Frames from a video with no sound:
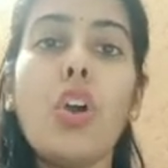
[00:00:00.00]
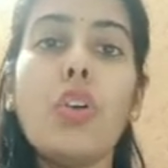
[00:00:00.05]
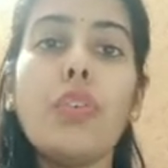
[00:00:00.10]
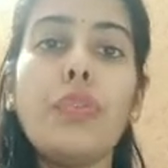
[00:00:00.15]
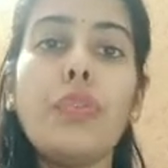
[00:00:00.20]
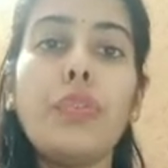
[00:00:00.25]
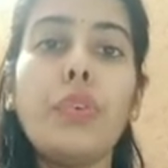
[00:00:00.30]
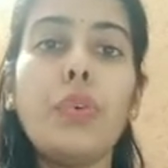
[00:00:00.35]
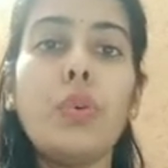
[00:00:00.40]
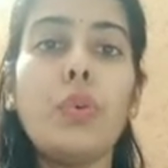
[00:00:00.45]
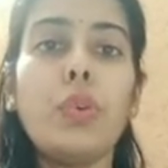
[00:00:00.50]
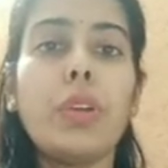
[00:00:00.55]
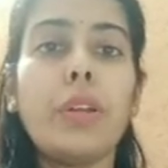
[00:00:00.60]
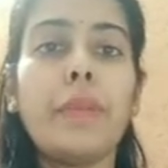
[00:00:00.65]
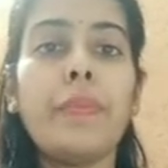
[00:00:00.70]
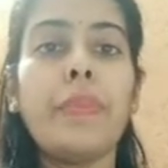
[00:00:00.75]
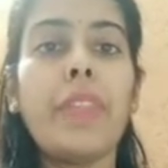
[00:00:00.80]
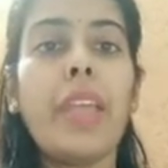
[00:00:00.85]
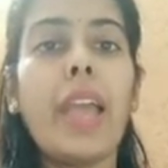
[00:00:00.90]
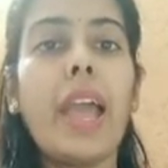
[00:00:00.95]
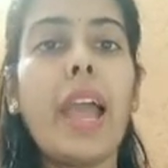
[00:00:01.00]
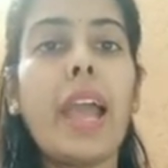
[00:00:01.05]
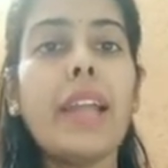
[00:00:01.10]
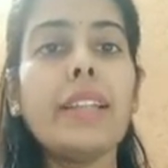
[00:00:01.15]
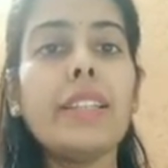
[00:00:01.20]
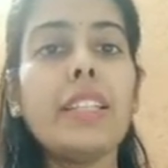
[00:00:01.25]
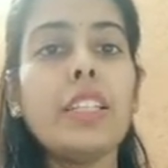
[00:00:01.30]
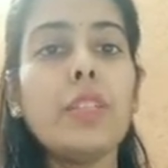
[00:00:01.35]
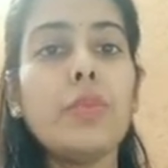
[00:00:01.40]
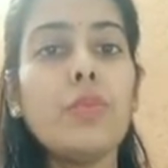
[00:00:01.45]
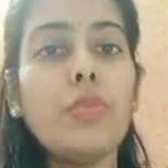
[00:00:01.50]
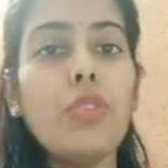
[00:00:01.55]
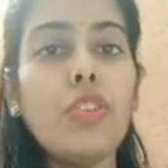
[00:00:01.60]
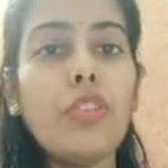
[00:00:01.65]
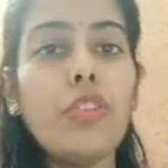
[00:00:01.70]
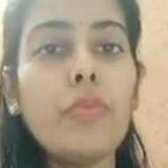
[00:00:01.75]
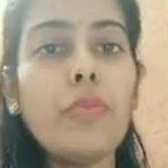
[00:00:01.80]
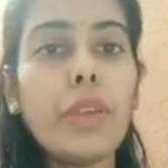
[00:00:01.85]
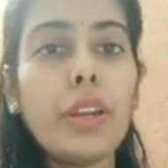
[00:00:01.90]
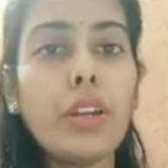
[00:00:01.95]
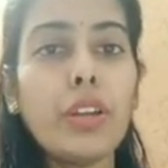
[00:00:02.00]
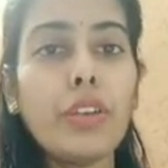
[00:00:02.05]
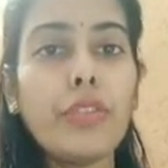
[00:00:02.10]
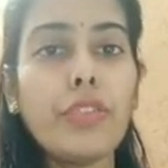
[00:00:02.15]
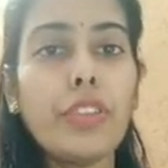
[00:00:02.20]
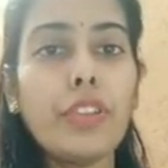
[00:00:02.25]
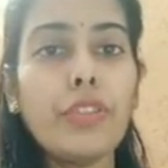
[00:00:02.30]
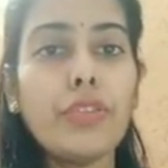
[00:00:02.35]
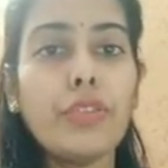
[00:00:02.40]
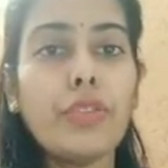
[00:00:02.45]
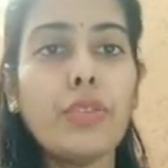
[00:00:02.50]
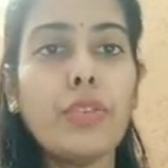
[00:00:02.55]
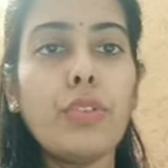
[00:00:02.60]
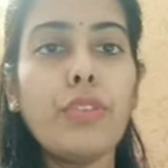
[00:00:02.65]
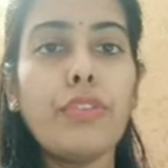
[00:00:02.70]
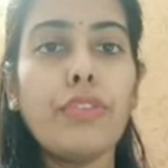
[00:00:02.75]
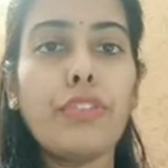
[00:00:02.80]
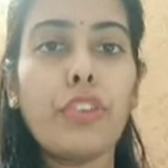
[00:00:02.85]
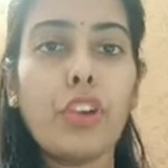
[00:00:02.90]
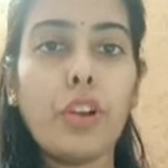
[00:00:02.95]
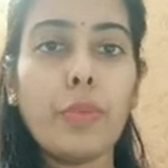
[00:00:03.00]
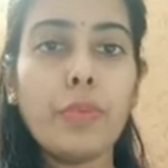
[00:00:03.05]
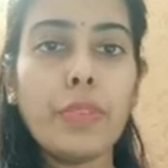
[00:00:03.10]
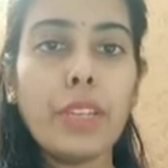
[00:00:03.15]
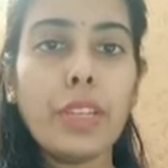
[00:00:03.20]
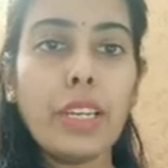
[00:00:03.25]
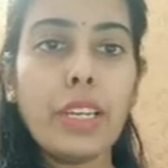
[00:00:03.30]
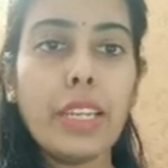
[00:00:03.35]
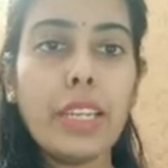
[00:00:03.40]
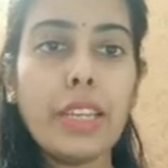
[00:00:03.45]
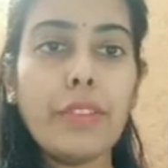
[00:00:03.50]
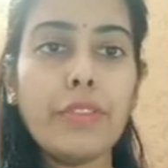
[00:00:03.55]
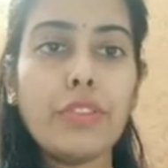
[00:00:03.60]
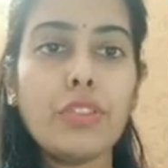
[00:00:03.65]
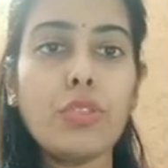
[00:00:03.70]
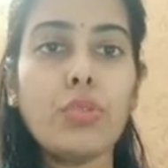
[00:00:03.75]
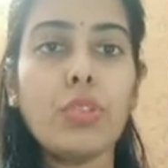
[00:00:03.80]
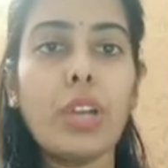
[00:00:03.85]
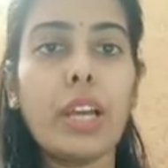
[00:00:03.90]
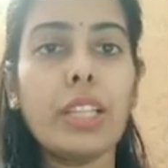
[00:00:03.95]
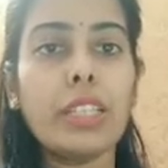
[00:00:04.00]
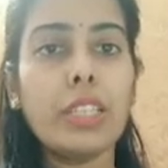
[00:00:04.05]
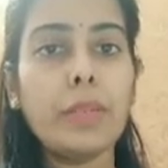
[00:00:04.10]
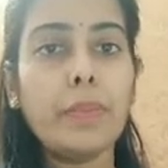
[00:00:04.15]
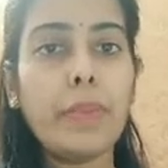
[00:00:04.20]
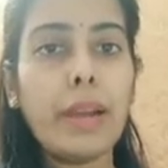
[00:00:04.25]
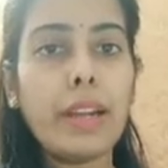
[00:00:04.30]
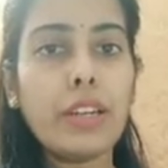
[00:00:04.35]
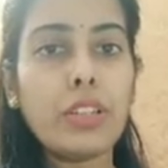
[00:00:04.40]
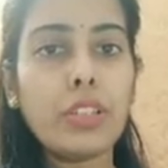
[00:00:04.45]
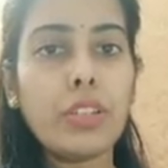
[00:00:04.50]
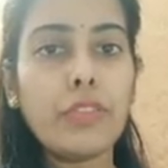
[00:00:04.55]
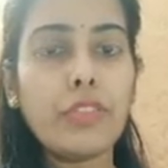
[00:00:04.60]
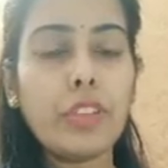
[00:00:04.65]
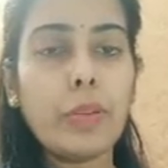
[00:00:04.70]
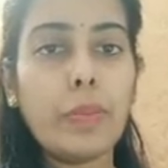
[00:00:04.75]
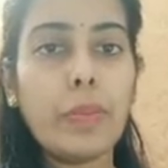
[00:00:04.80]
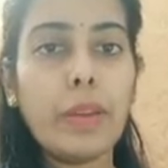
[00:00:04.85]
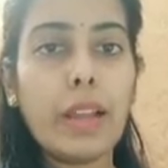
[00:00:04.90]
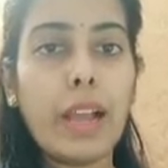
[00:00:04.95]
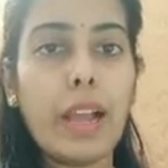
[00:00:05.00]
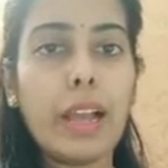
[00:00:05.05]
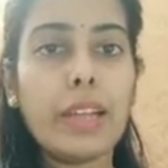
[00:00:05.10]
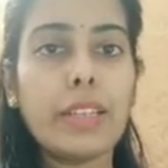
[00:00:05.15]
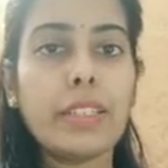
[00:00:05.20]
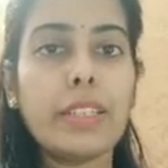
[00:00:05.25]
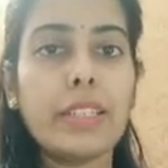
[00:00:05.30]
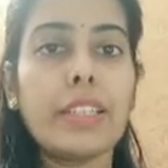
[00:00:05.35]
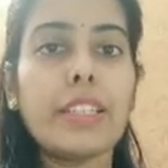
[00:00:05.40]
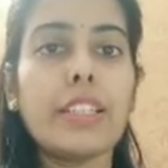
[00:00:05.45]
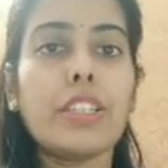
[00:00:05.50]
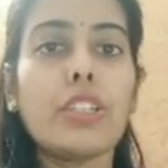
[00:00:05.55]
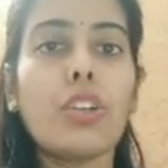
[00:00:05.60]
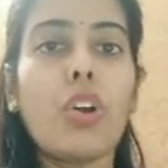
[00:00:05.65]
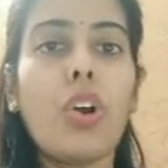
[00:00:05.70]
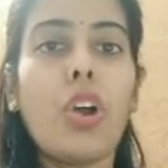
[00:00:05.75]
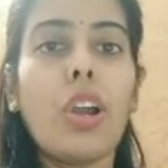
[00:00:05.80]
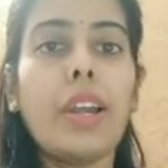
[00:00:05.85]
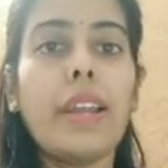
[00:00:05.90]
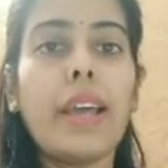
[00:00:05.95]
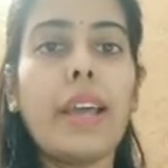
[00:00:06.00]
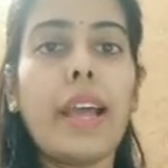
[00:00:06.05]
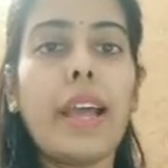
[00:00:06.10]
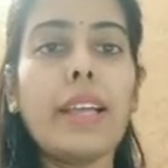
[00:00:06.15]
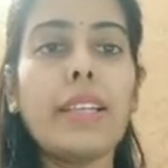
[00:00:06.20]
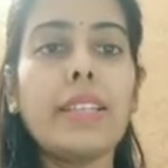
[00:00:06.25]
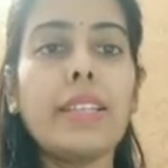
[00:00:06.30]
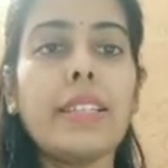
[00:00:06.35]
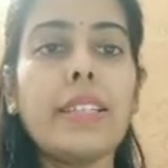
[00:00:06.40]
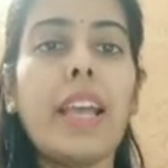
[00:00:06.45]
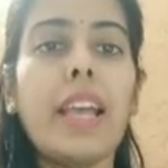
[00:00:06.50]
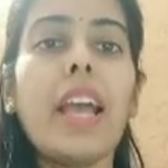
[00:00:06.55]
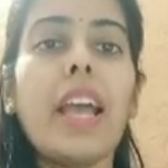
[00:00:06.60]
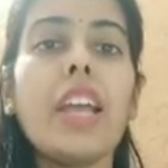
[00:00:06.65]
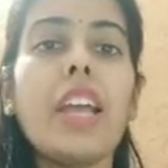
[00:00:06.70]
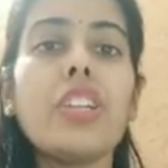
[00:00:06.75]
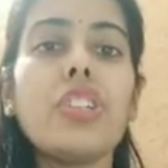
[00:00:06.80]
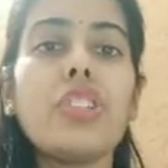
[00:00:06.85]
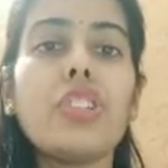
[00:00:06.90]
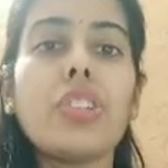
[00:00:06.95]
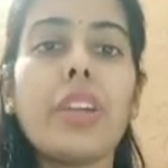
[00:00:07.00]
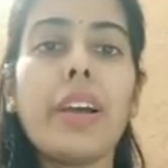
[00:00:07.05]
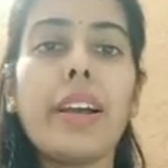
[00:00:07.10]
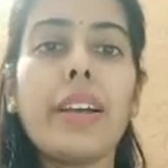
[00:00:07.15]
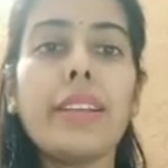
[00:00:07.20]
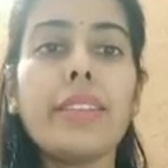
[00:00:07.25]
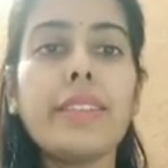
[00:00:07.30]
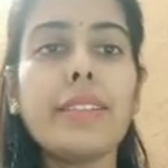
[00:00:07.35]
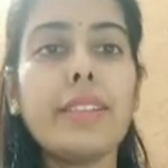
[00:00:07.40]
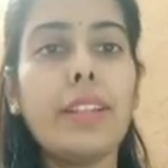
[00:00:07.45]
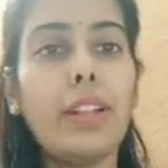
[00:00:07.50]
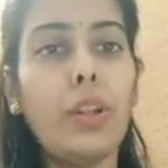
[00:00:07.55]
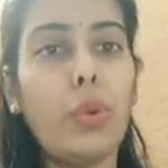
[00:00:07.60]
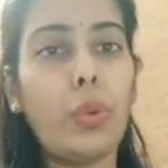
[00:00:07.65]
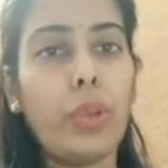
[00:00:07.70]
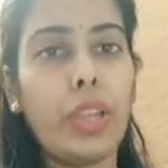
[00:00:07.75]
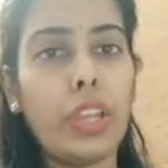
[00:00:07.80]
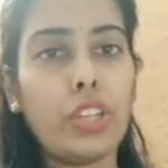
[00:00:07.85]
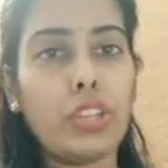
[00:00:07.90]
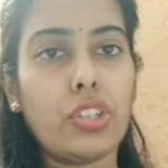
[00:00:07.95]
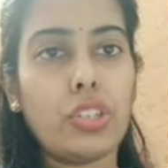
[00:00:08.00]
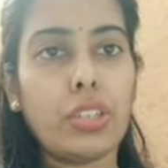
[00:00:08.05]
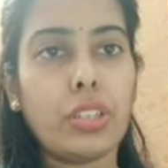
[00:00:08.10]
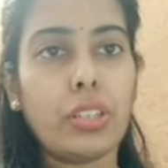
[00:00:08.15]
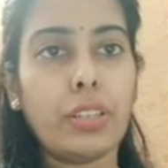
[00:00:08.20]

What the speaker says: food, and this movement of the food from the leaves to the other parts of the plant, it is called as translocation.